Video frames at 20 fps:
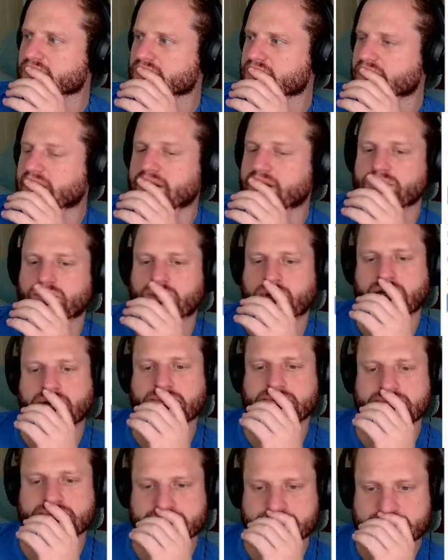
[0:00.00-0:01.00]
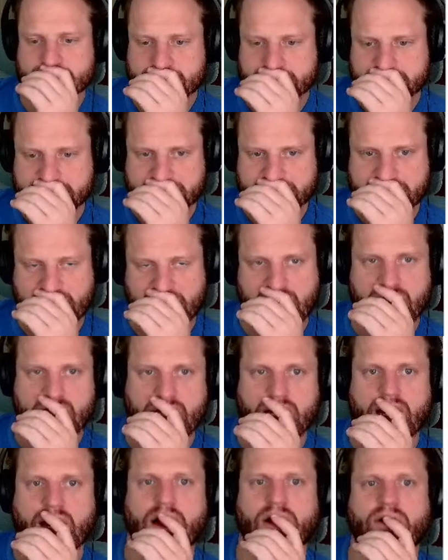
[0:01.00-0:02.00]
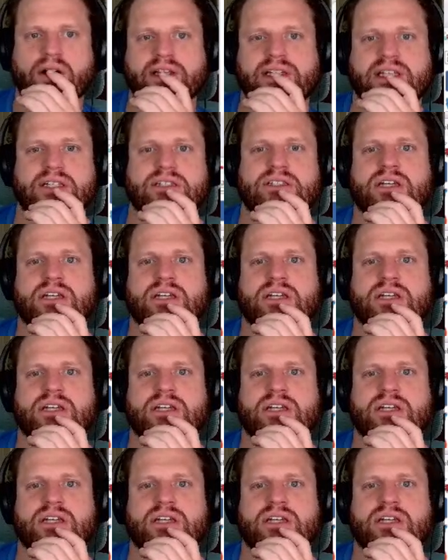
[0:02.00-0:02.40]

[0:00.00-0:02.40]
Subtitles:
Yeah, well. Oh, I did